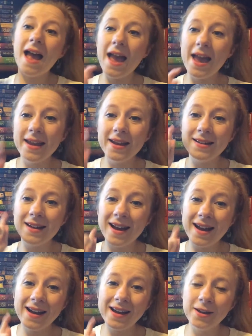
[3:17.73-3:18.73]
And
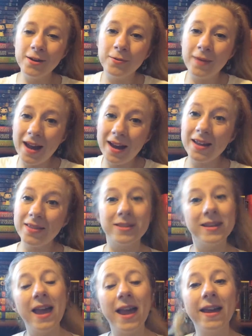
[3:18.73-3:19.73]
I read
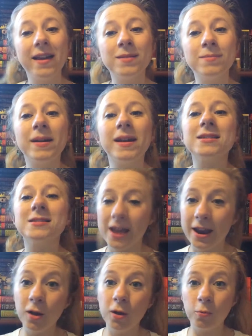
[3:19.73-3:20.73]
The Handmaid's
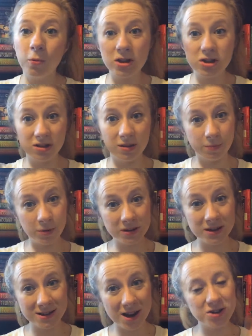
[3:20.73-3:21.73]
Tale, which the book
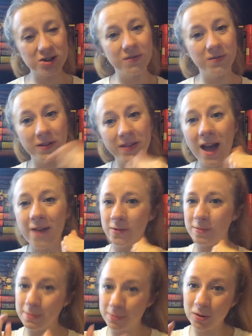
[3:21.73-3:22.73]
discussion for that
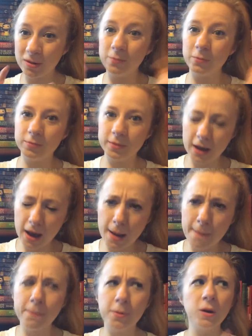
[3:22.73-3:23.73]
for my book club will be
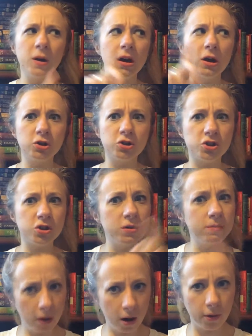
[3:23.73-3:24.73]
up
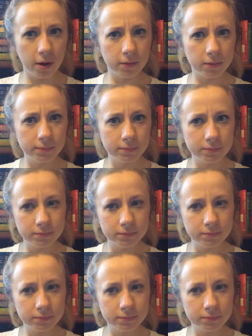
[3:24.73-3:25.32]
tomorrow.